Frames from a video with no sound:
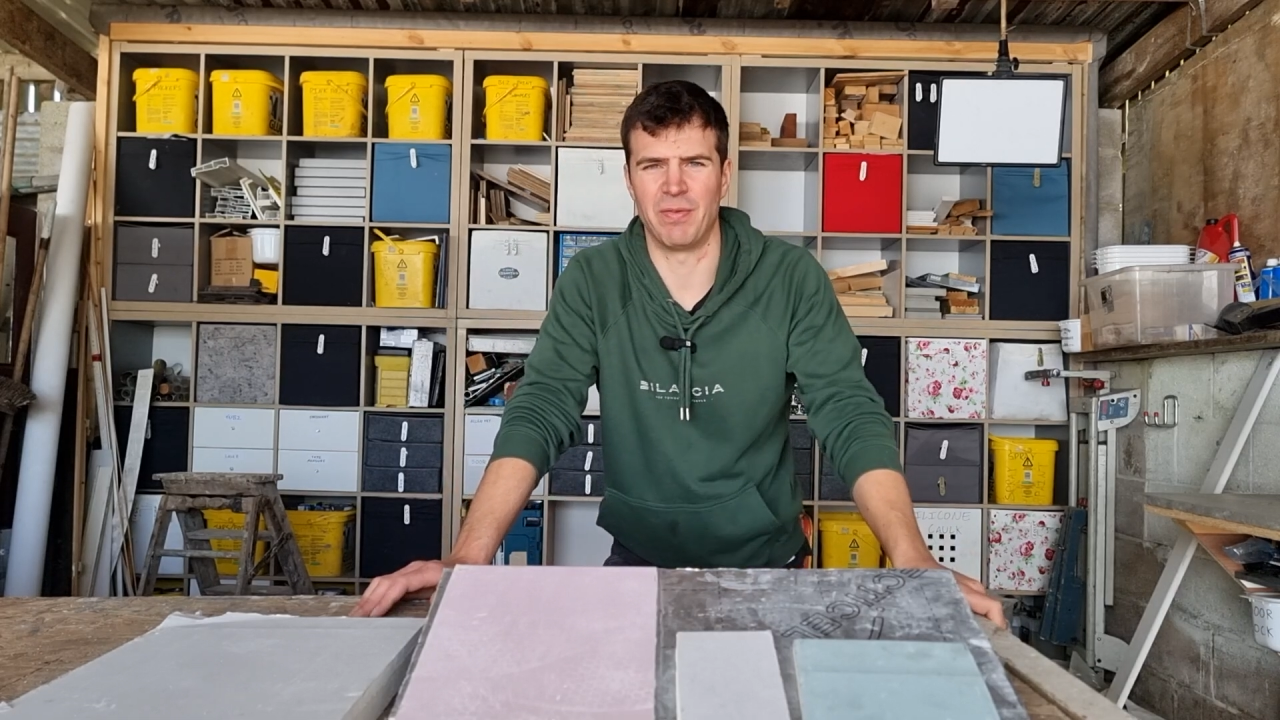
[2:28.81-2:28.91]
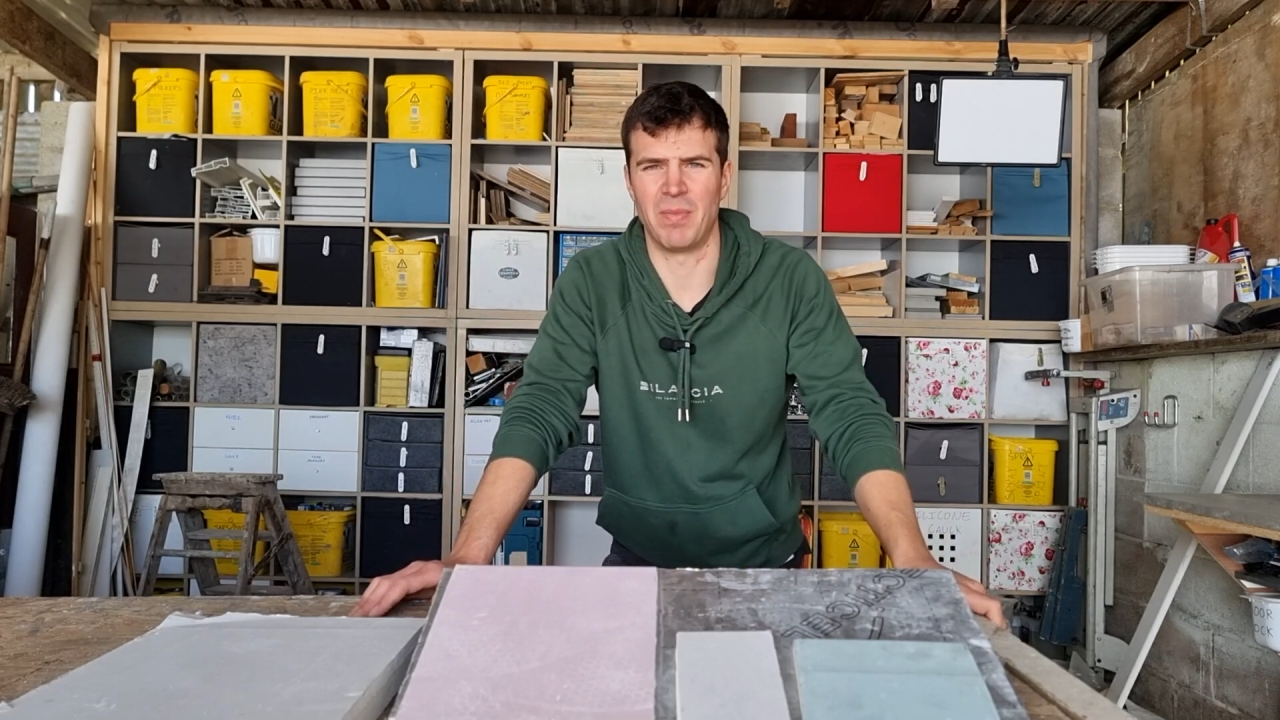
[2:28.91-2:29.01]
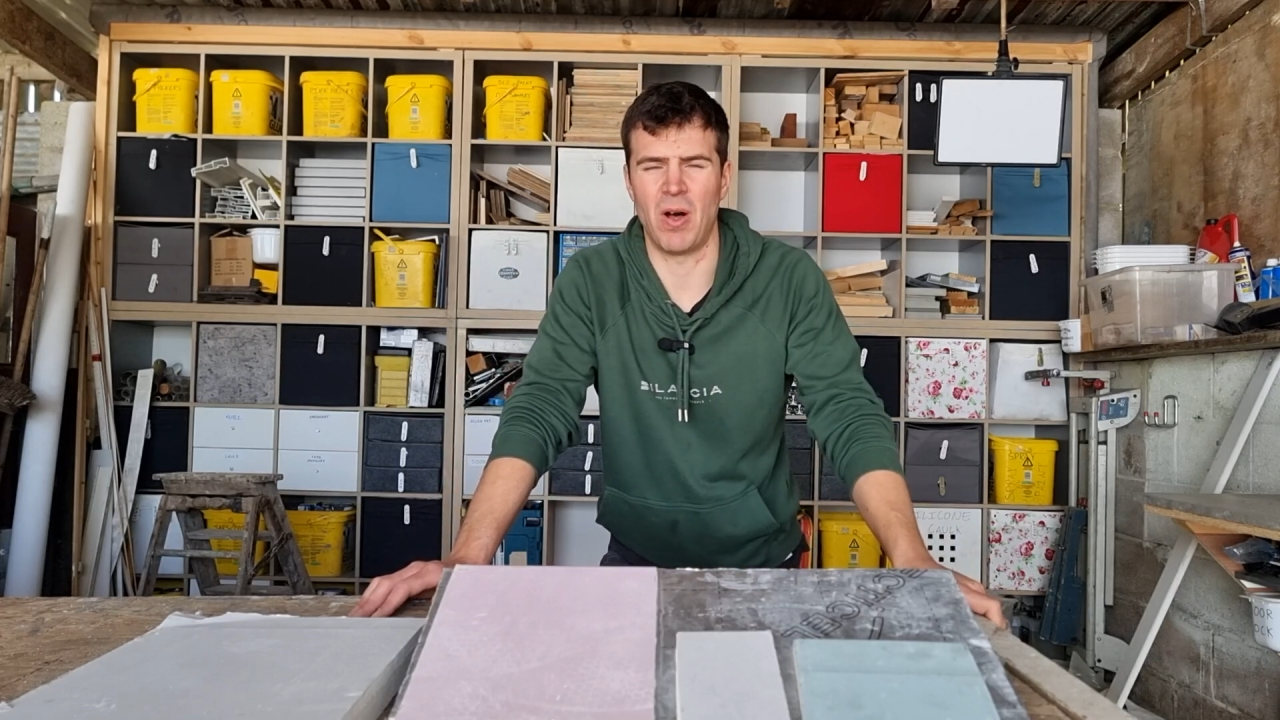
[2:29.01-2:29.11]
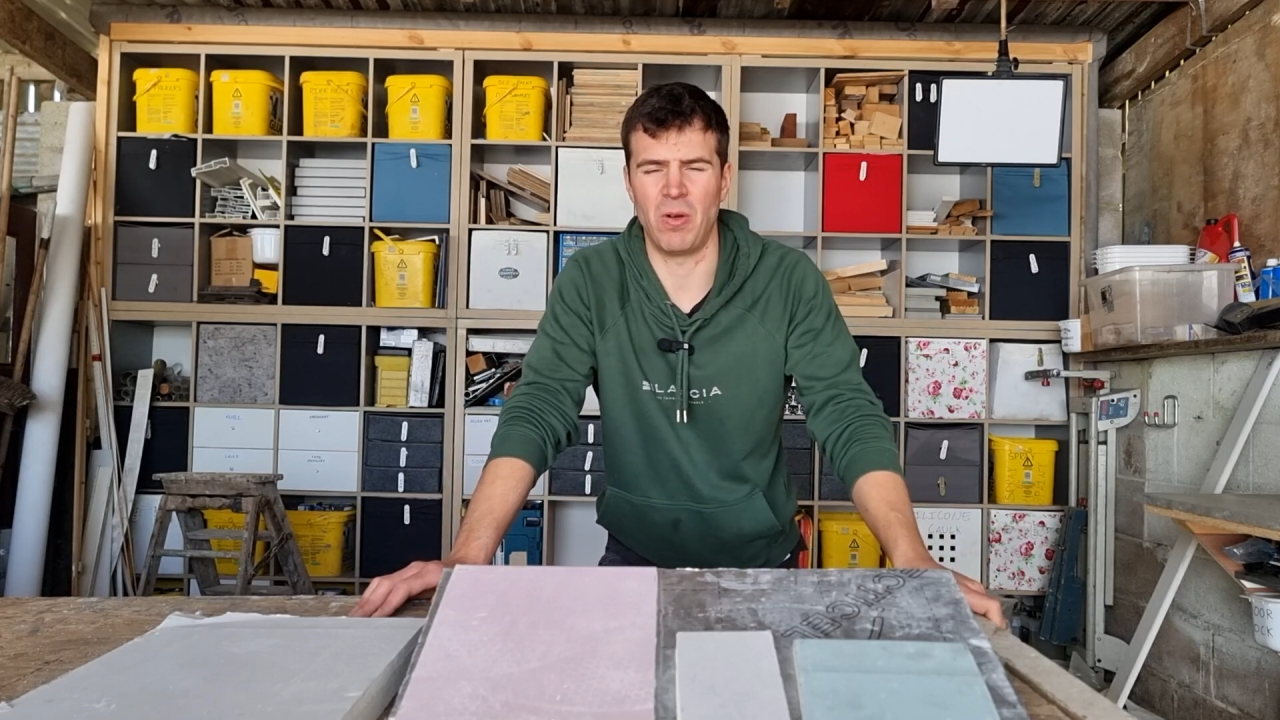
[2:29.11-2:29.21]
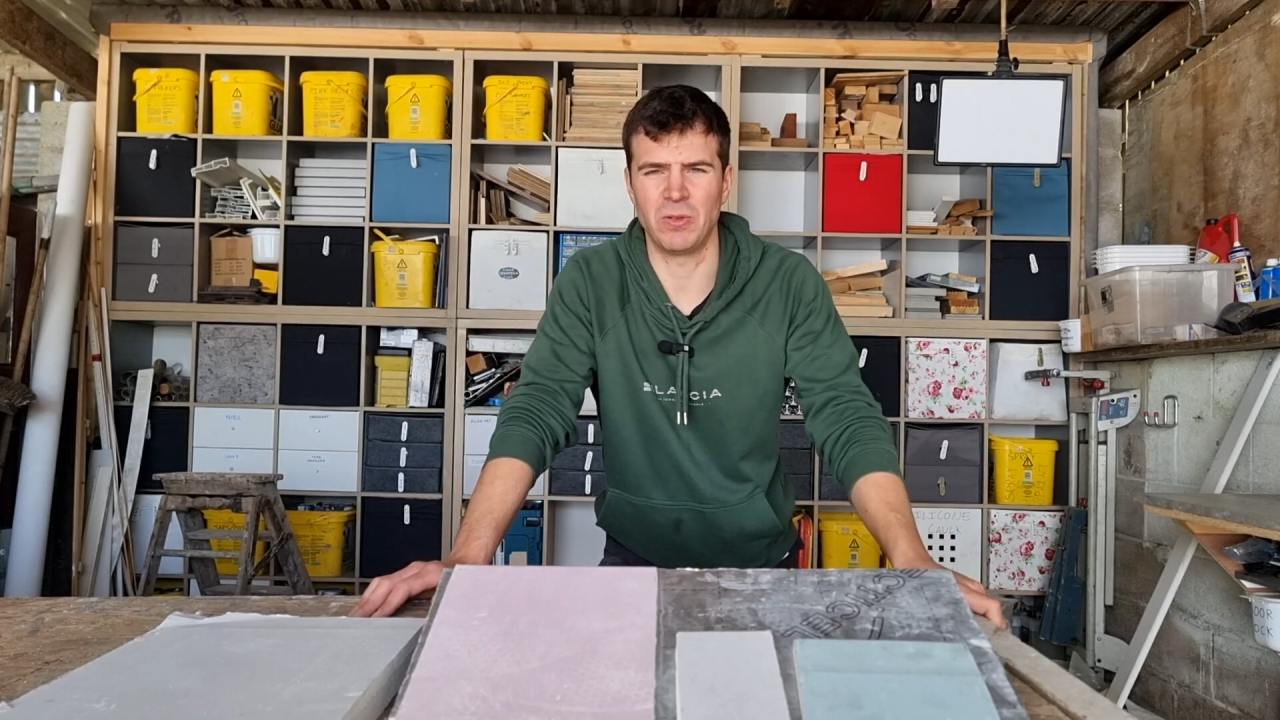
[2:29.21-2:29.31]

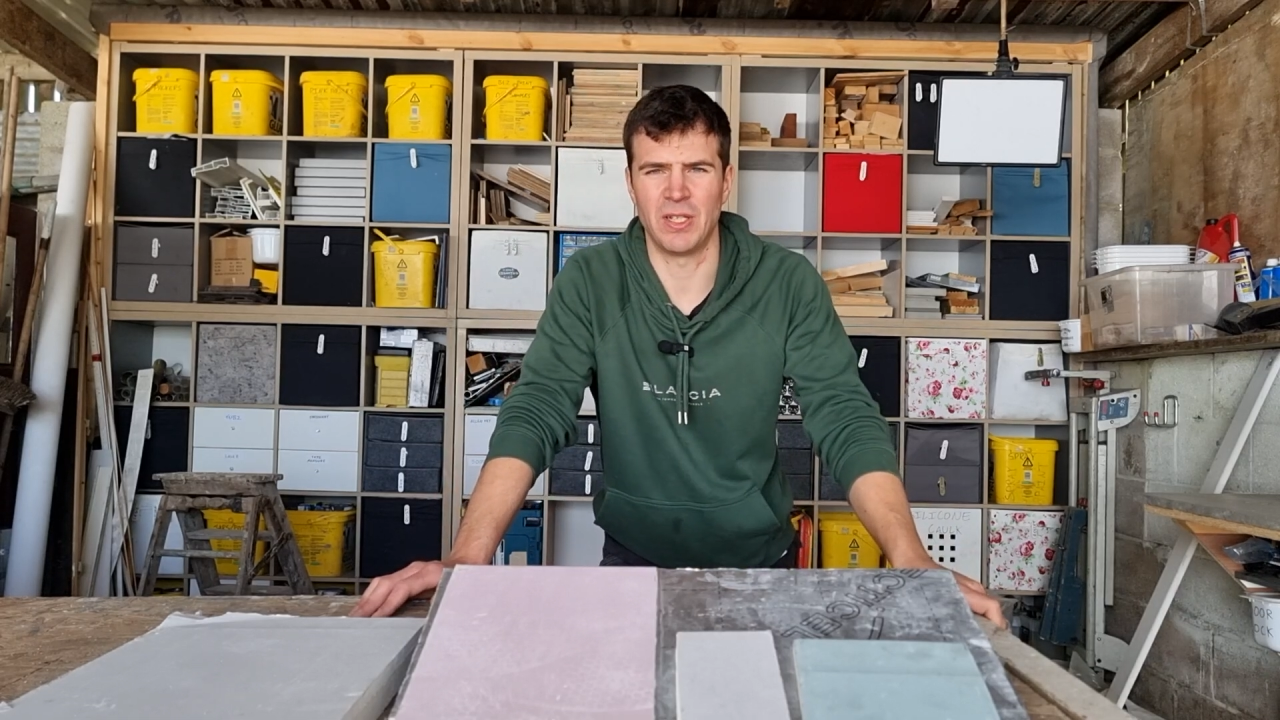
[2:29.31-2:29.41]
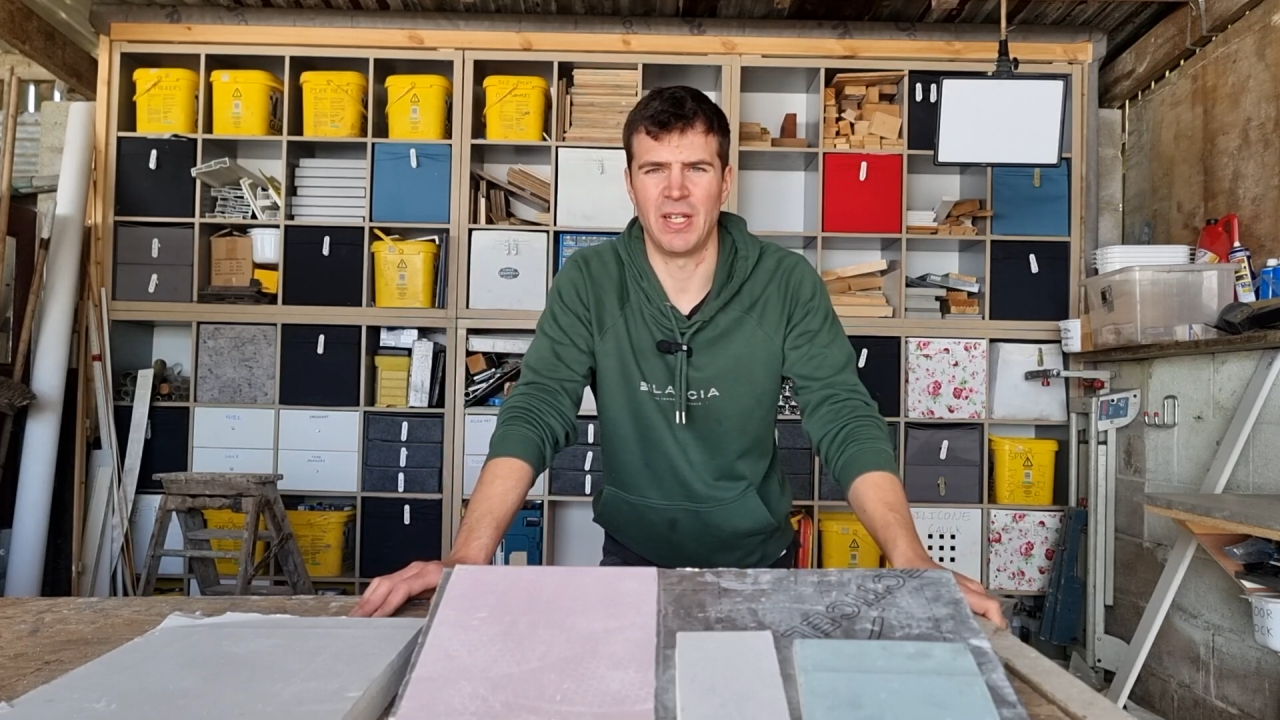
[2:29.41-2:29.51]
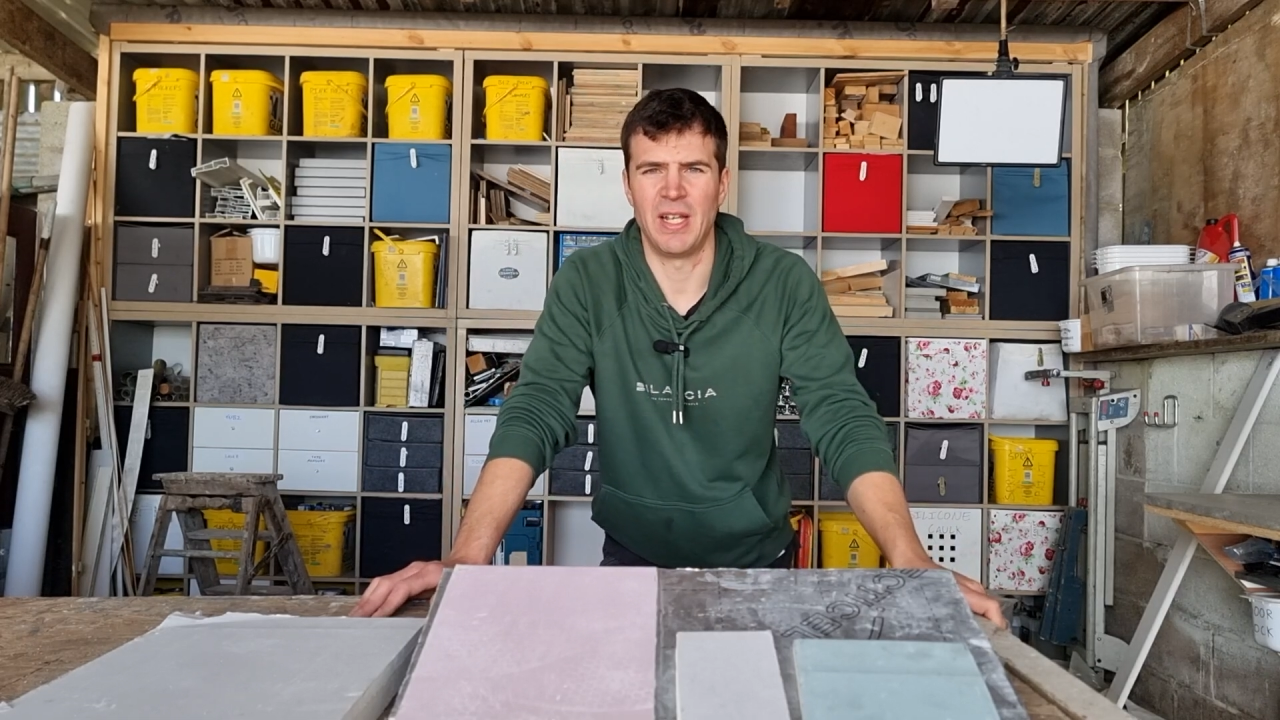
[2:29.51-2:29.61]
mould.